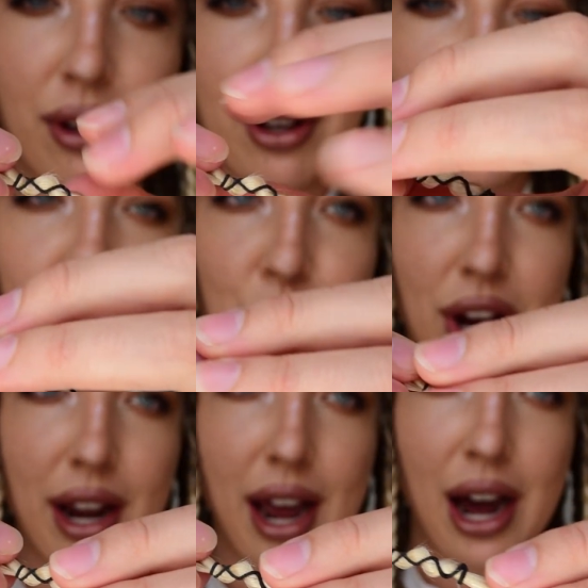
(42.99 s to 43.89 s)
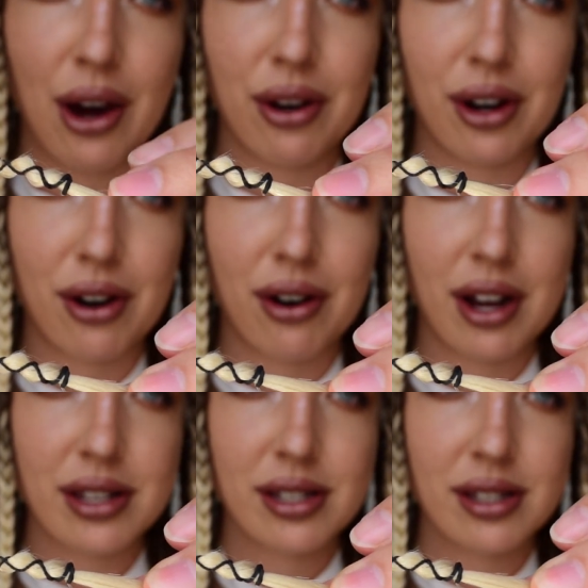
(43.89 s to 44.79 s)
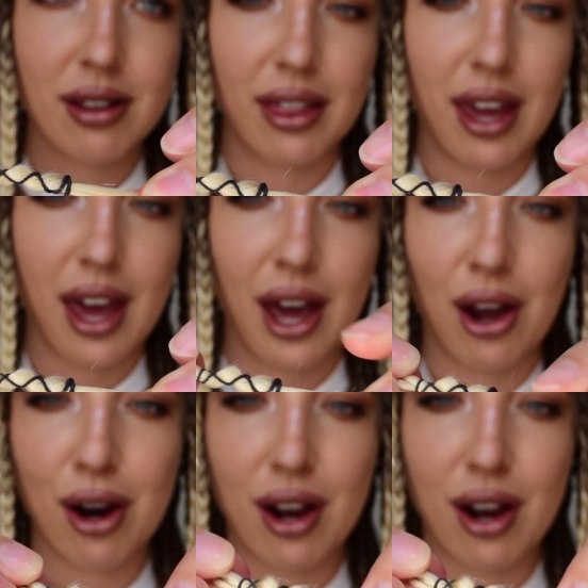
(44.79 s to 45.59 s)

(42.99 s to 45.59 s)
spread out across the hair,